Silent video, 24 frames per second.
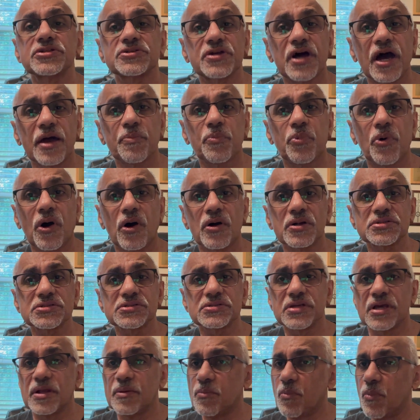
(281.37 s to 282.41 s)
tripods
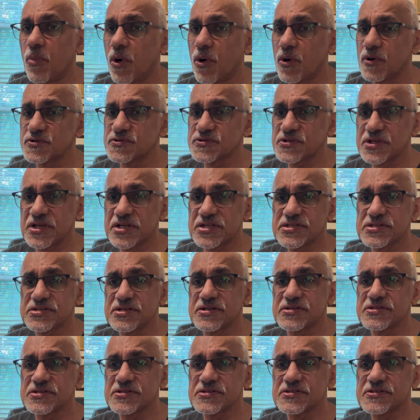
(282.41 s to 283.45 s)
in most
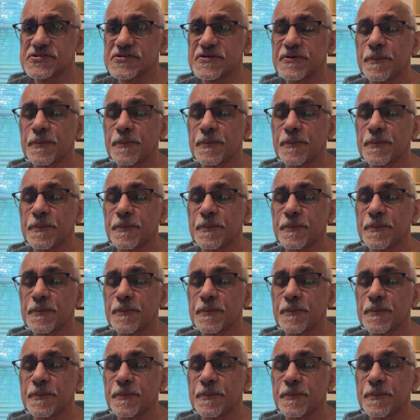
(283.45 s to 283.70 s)
instances.